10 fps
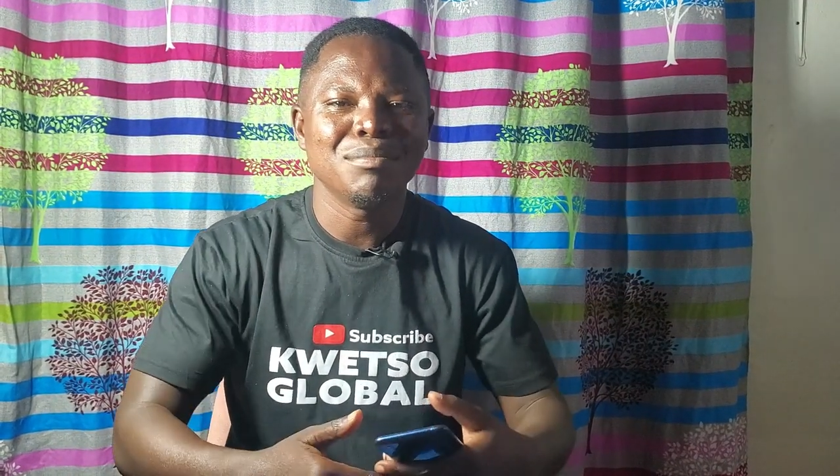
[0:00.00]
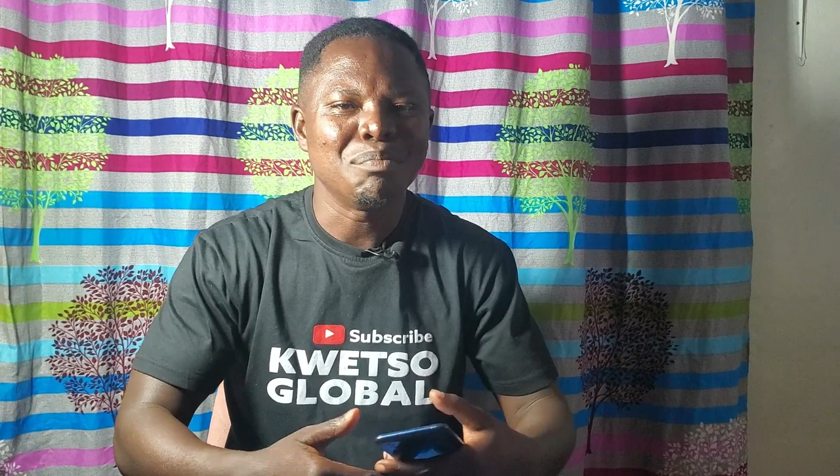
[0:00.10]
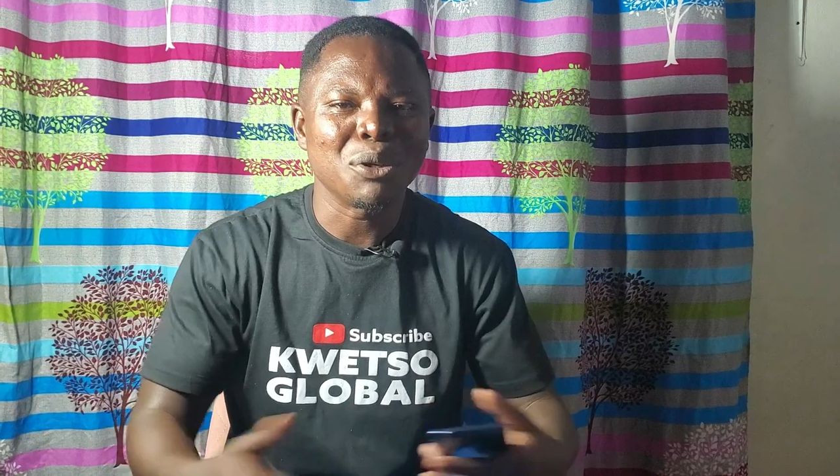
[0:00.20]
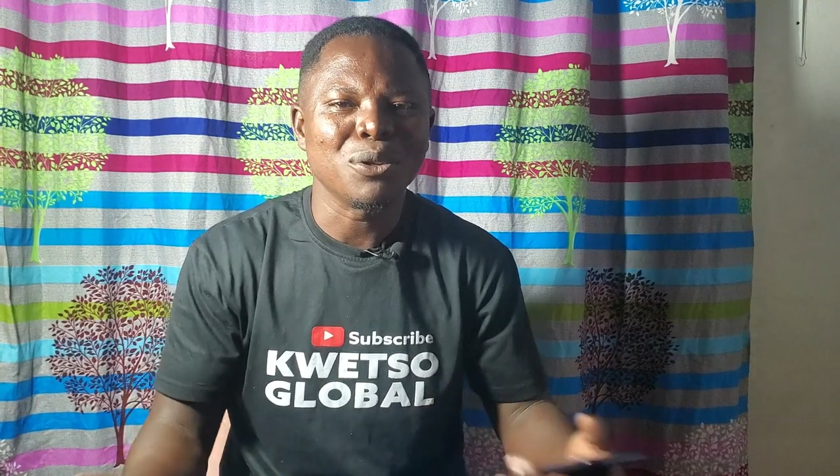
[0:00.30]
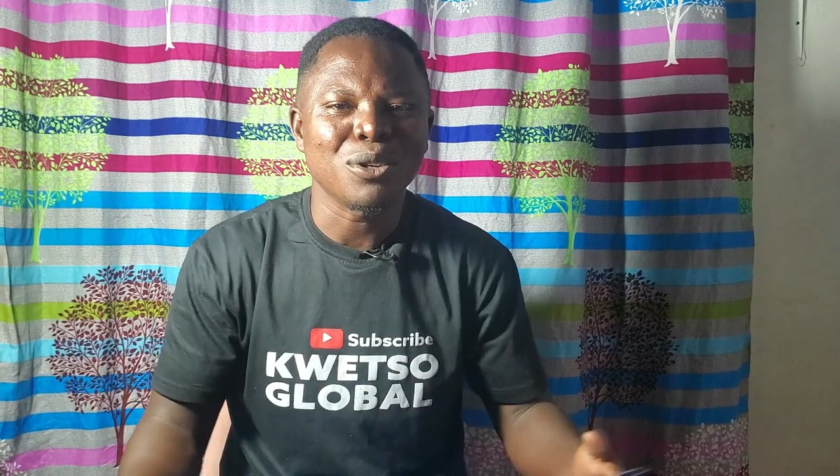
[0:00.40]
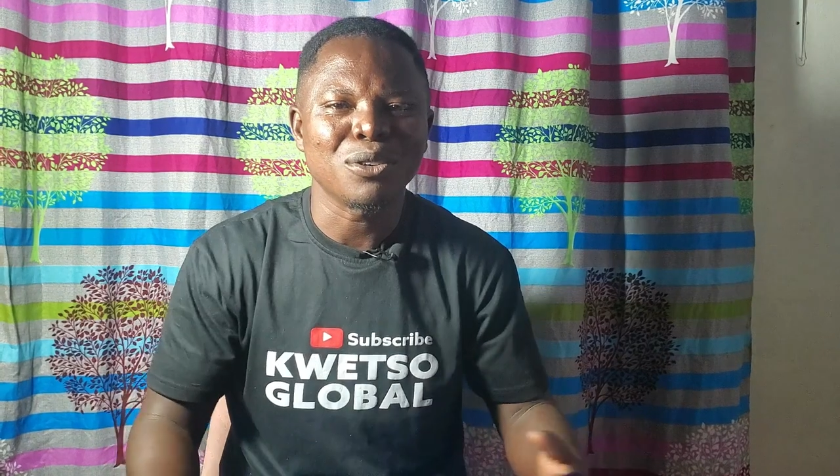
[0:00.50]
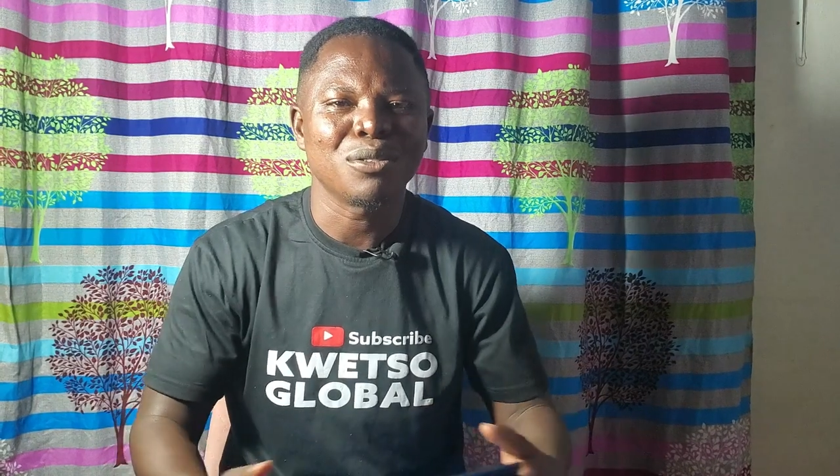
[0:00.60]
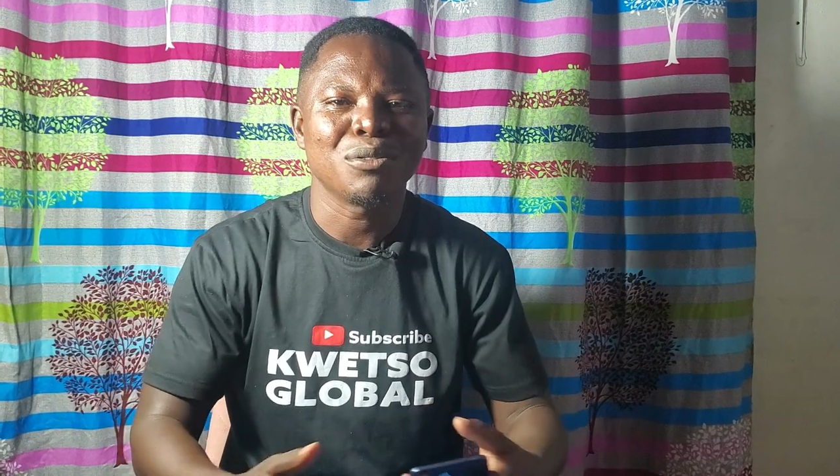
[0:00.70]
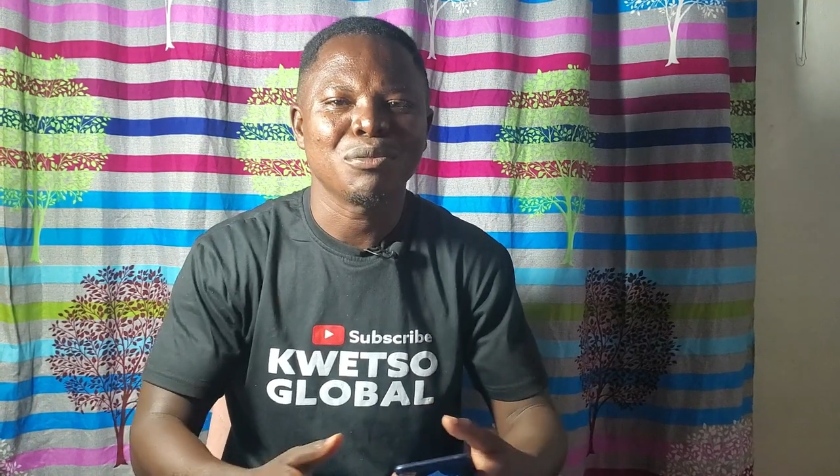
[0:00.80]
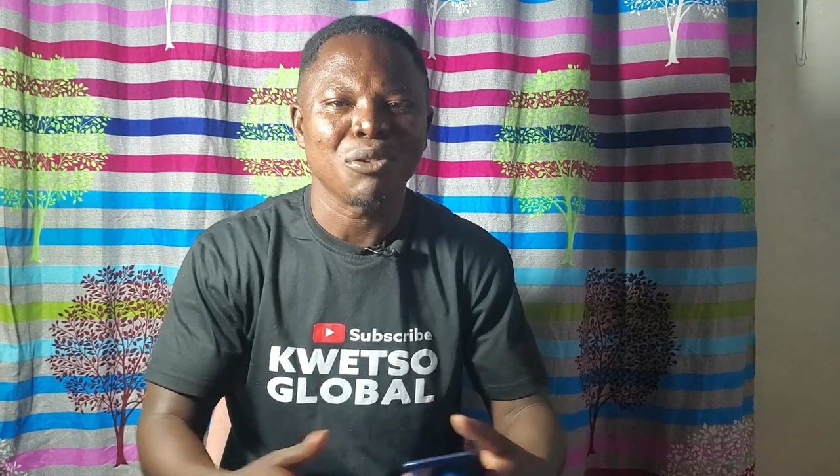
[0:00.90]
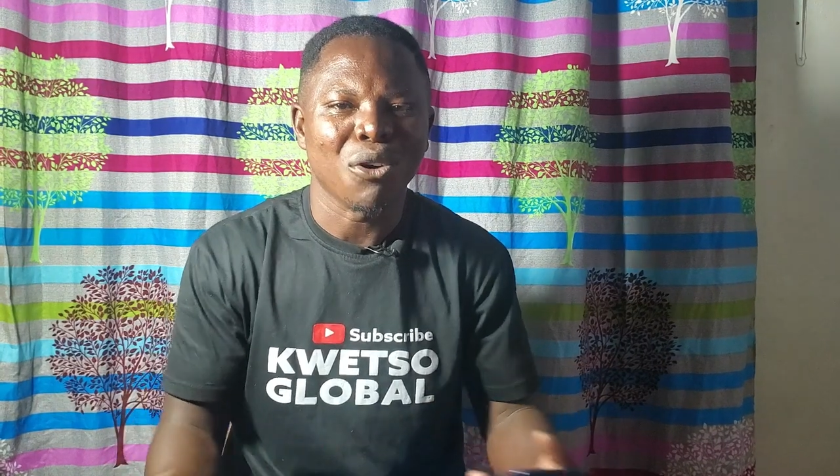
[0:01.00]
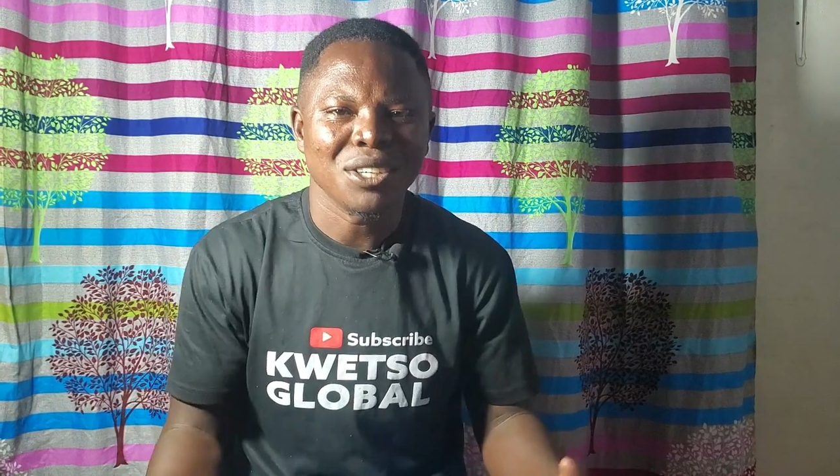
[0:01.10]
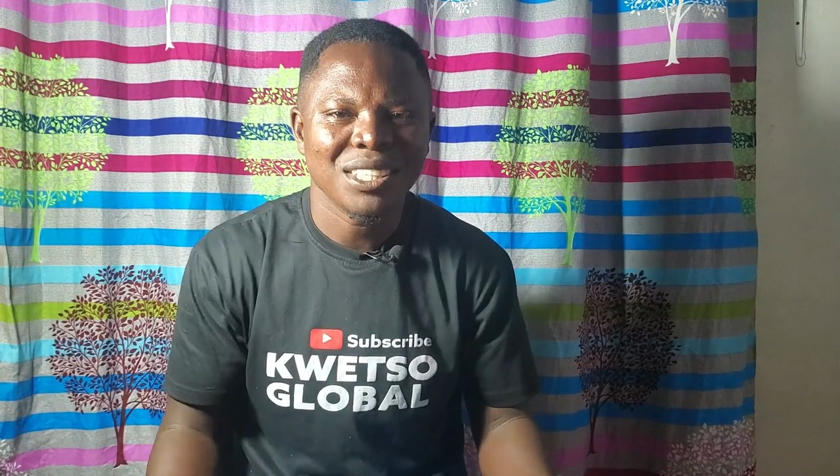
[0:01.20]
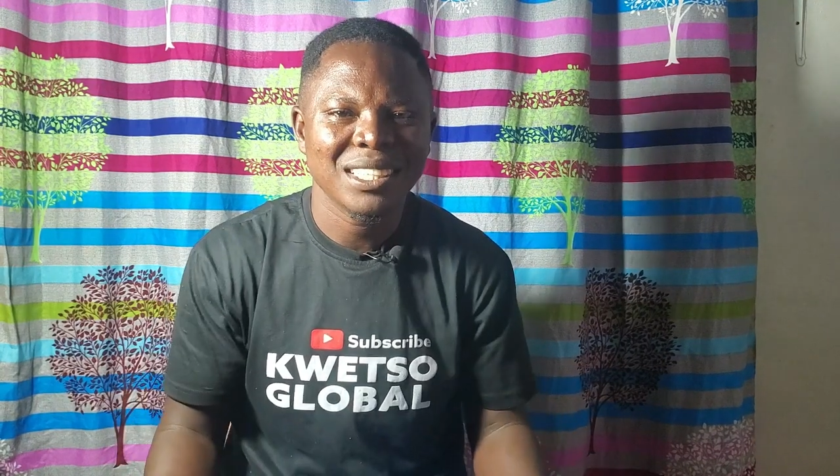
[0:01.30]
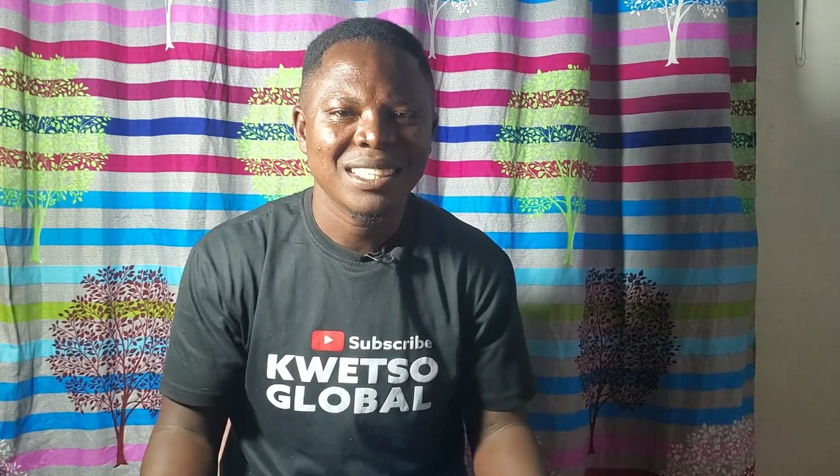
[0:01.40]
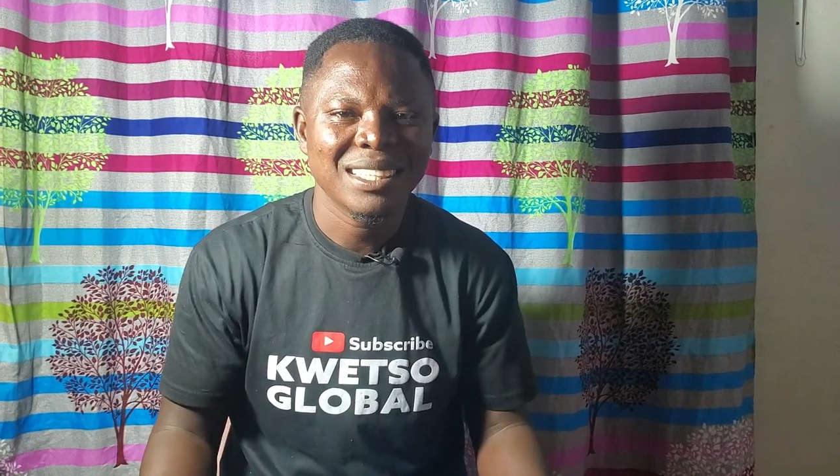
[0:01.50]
built on fraud,